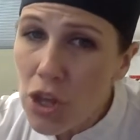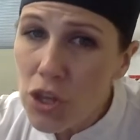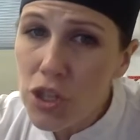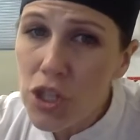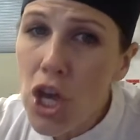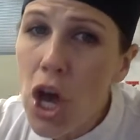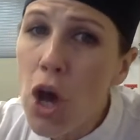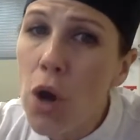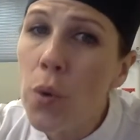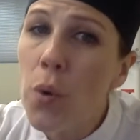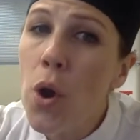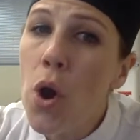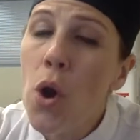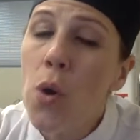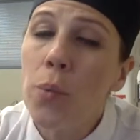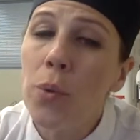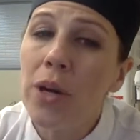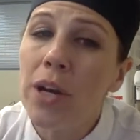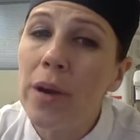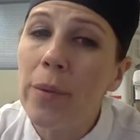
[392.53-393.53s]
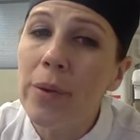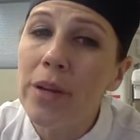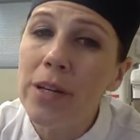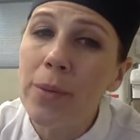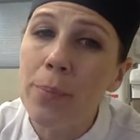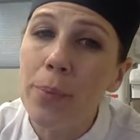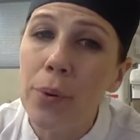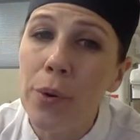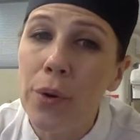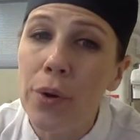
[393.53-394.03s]
So we're going
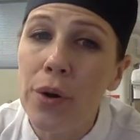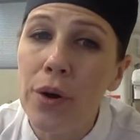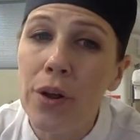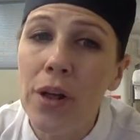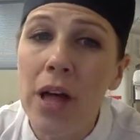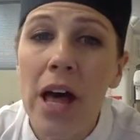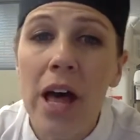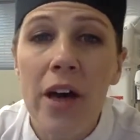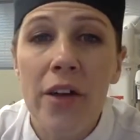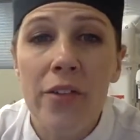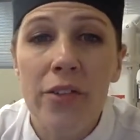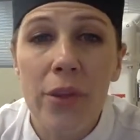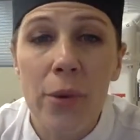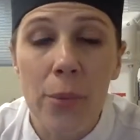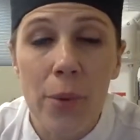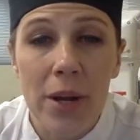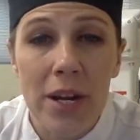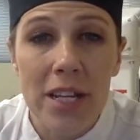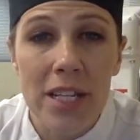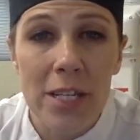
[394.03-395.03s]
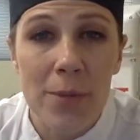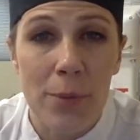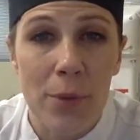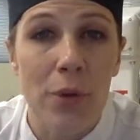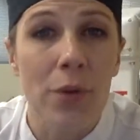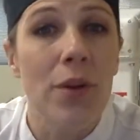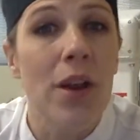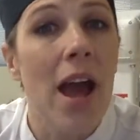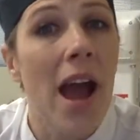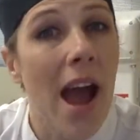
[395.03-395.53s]
to pull the wooden
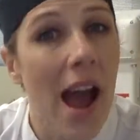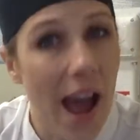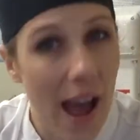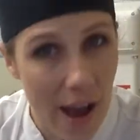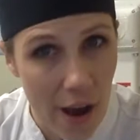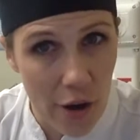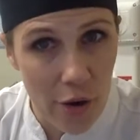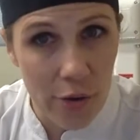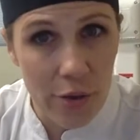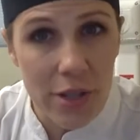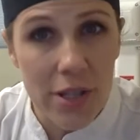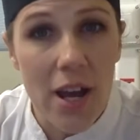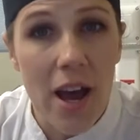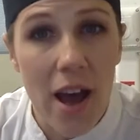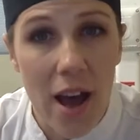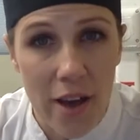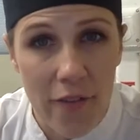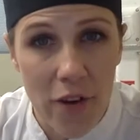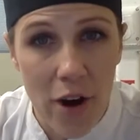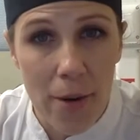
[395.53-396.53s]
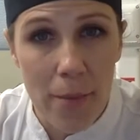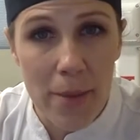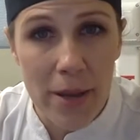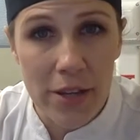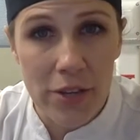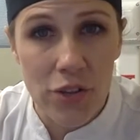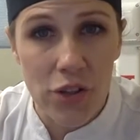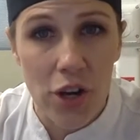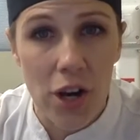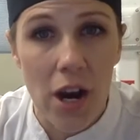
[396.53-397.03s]
spoon out of our
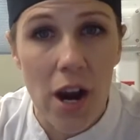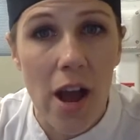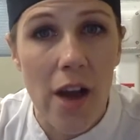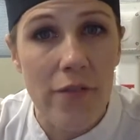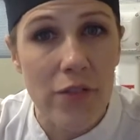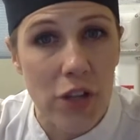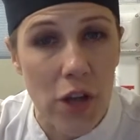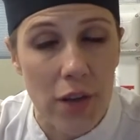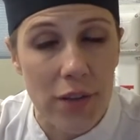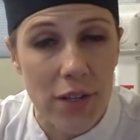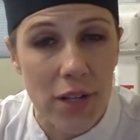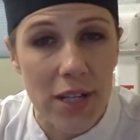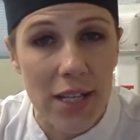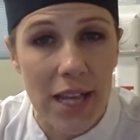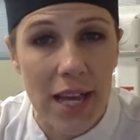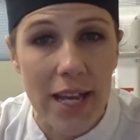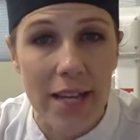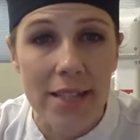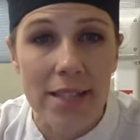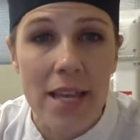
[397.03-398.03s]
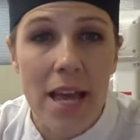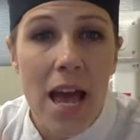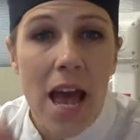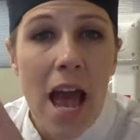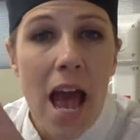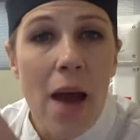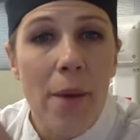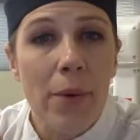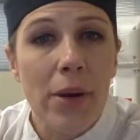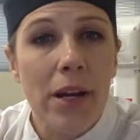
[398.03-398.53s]
mixture of sauce anglaise,
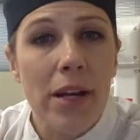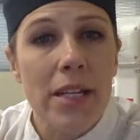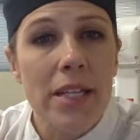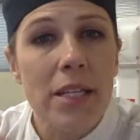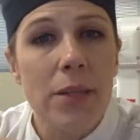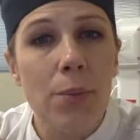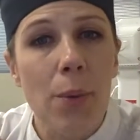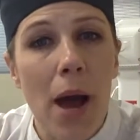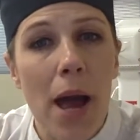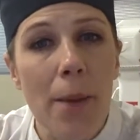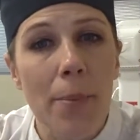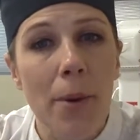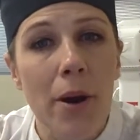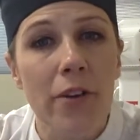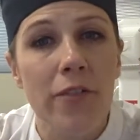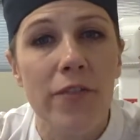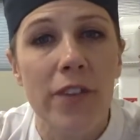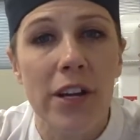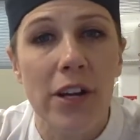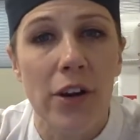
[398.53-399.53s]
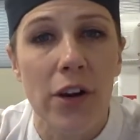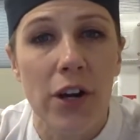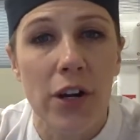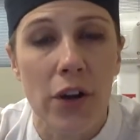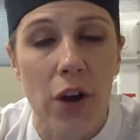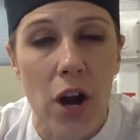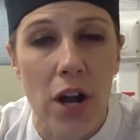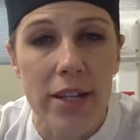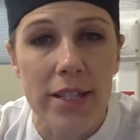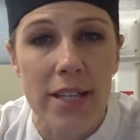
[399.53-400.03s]
and we're going to swipe our finger
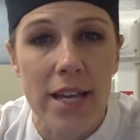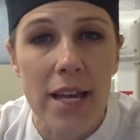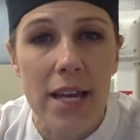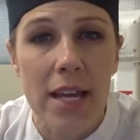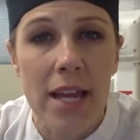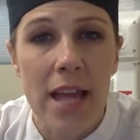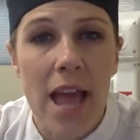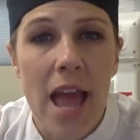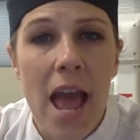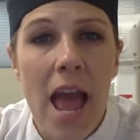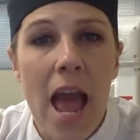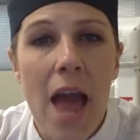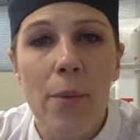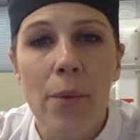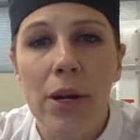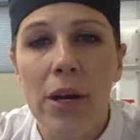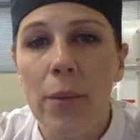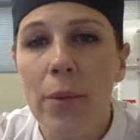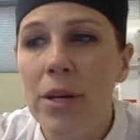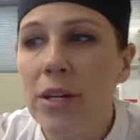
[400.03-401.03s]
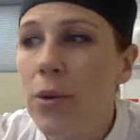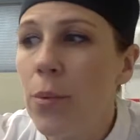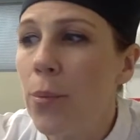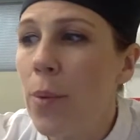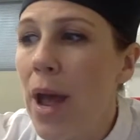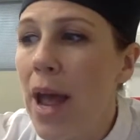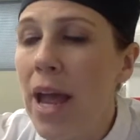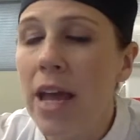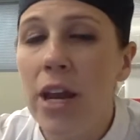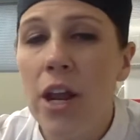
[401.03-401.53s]
across it, and we're going to
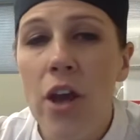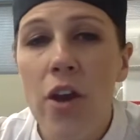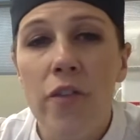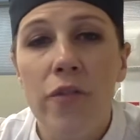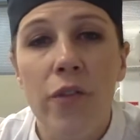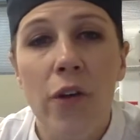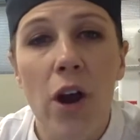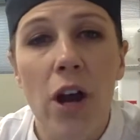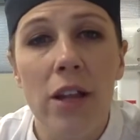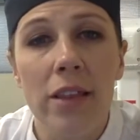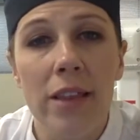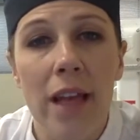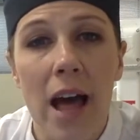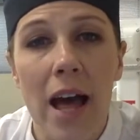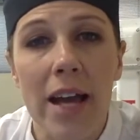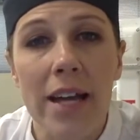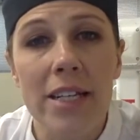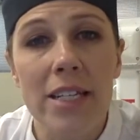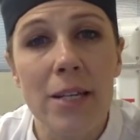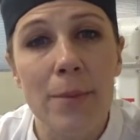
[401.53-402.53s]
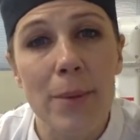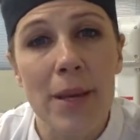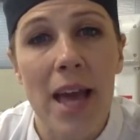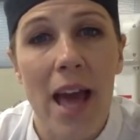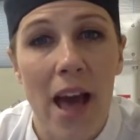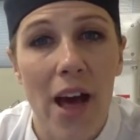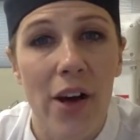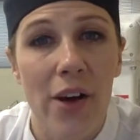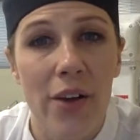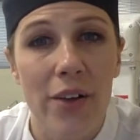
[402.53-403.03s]
wait for a line to be
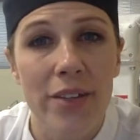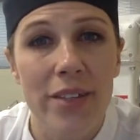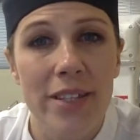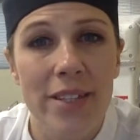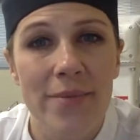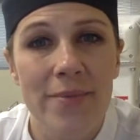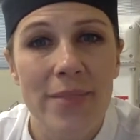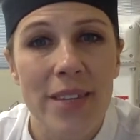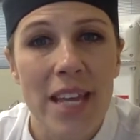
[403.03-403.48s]
held.